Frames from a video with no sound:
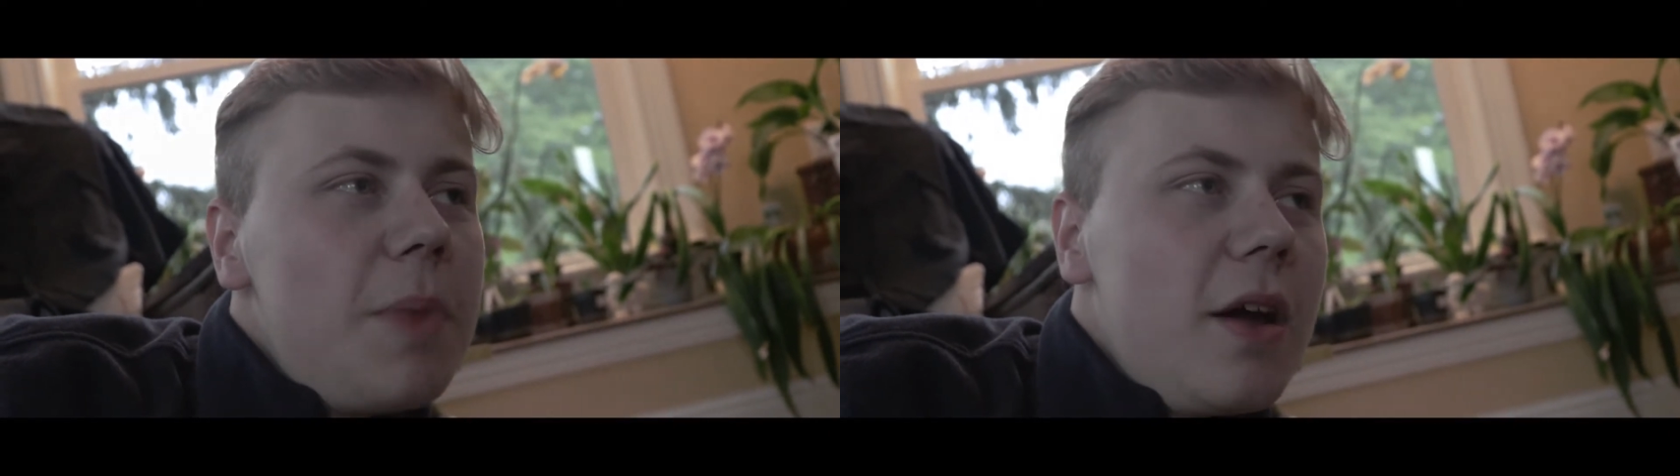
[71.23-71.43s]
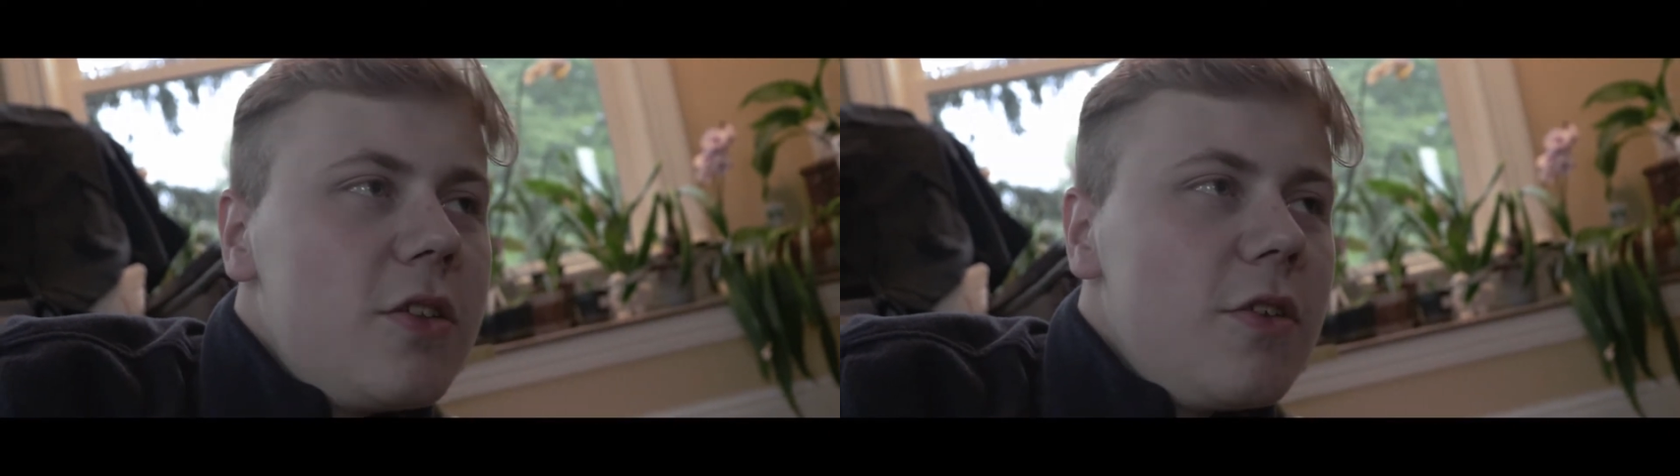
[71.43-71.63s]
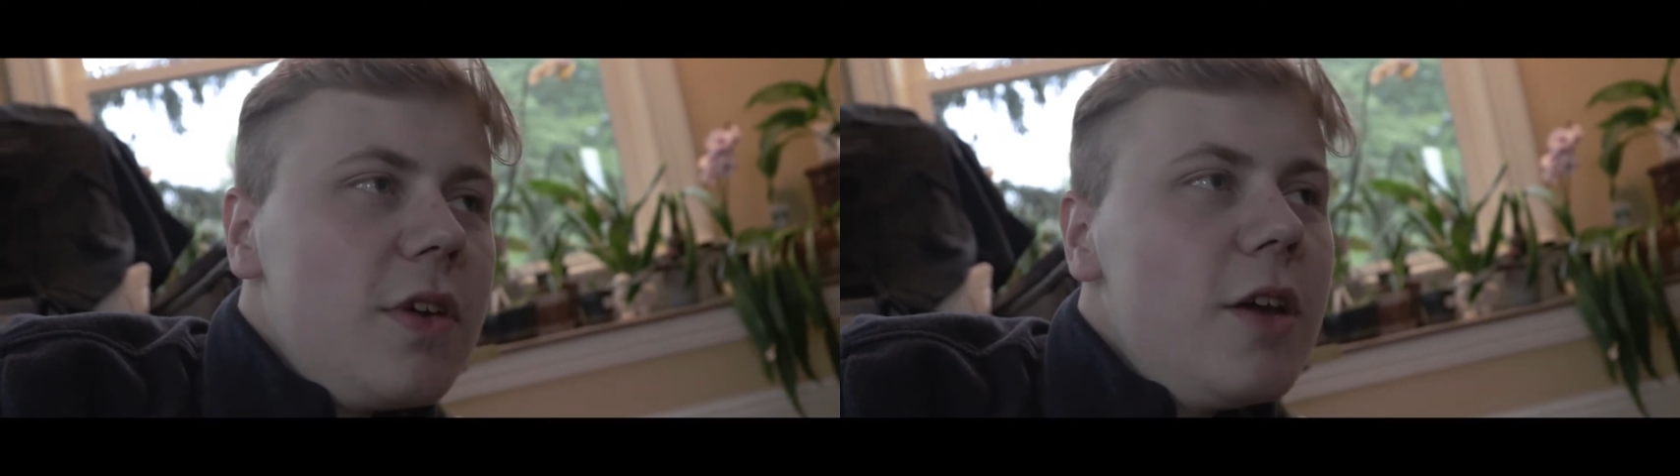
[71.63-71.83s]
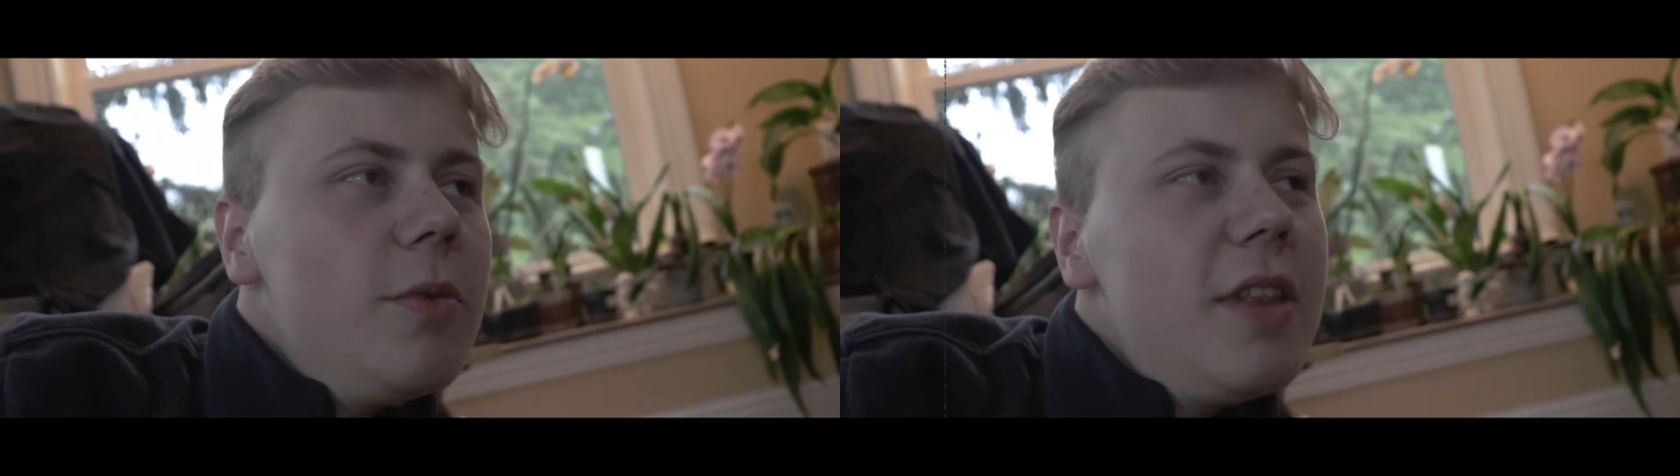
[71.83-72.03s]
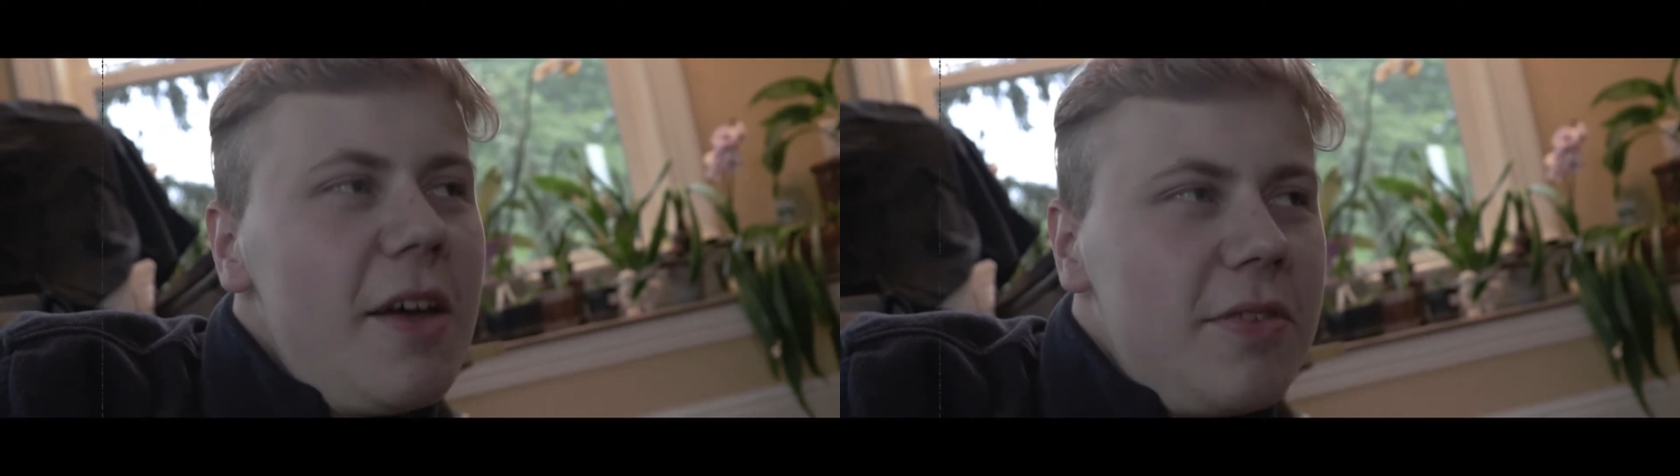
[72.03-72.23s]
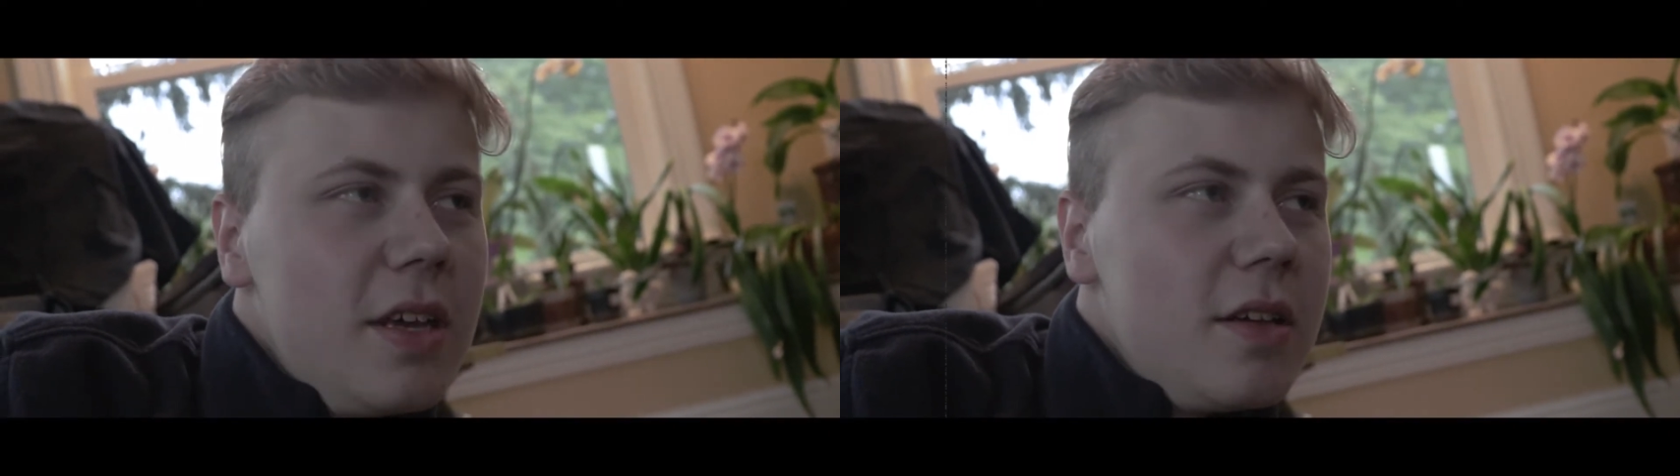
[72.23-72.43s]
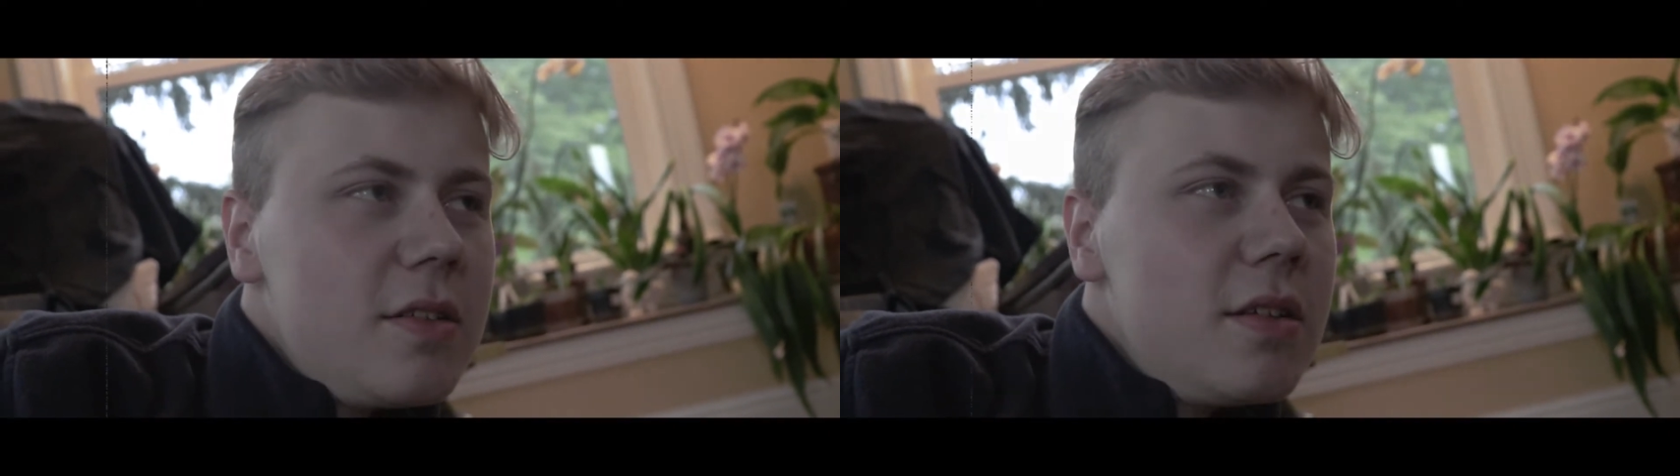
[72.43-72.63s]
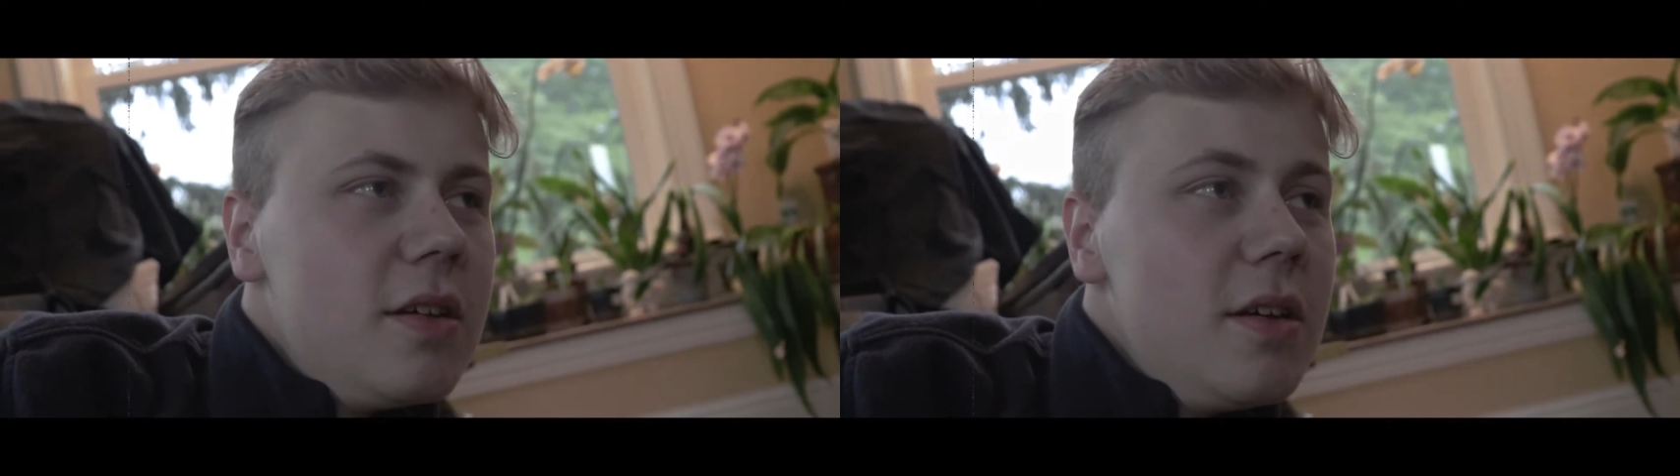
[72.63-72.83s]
parents over here were Death Eaters.